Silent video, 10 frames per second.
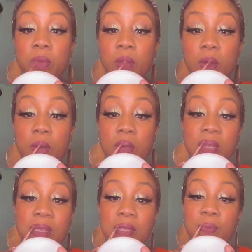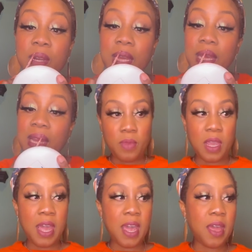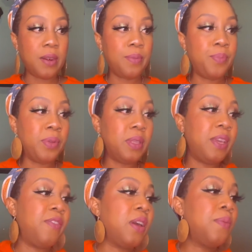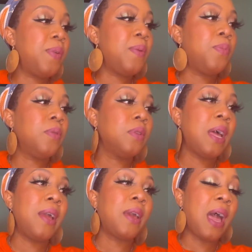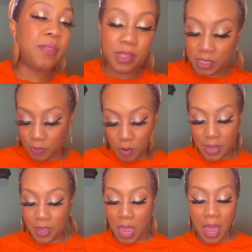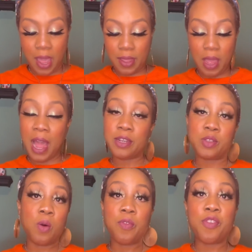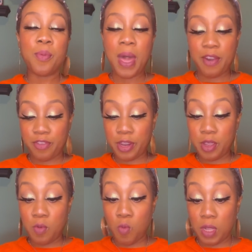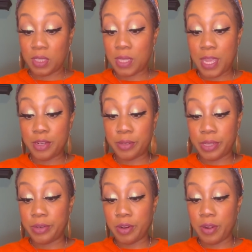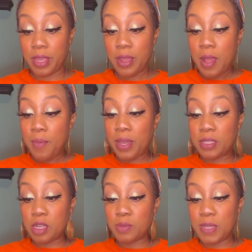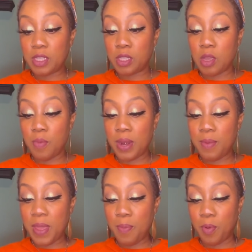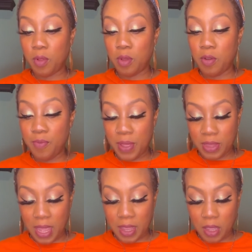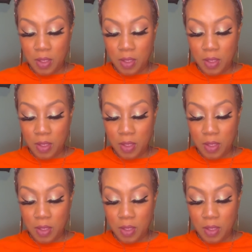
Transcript: oh, this is pretty. And believing in people, like, at this point, I don't feel bad for you once they do you dirty. Because there's been so many people who have been like,